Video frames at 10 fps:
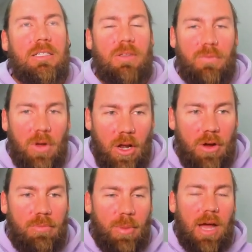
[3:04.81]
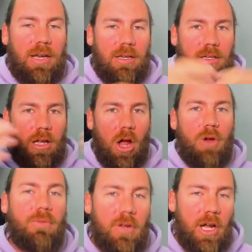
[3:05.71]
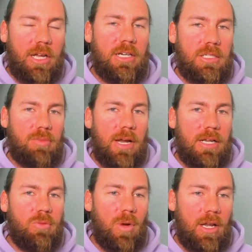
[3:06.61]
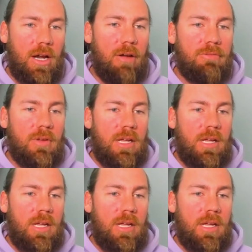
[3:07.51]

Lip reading: to follow, but hopefully I can explain it well enough